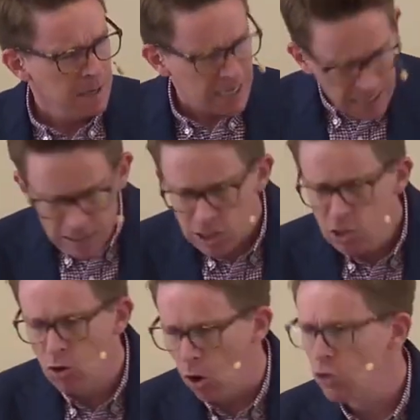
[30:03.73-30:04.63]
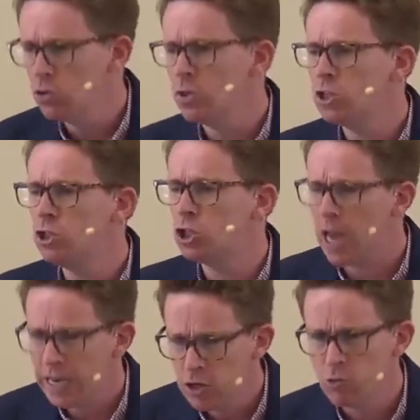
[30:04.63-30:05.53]
He is a God who is
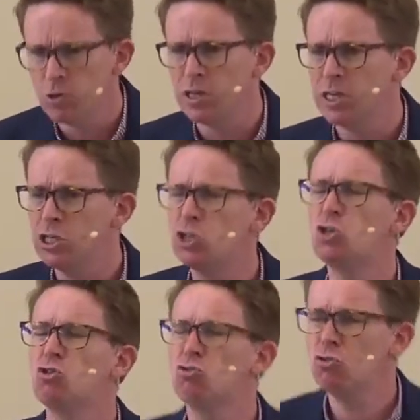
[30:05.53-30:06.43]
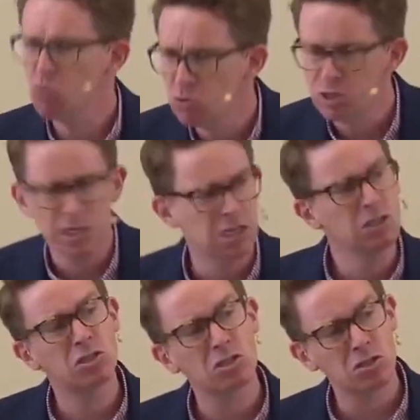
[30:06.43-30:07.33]
genuinely, truly
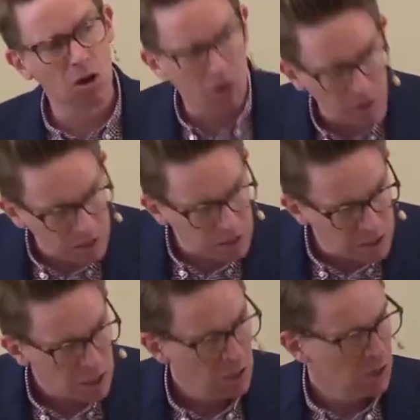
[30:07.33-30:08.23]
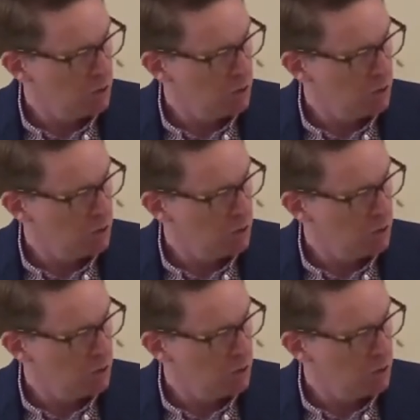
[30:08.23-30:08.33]
concerned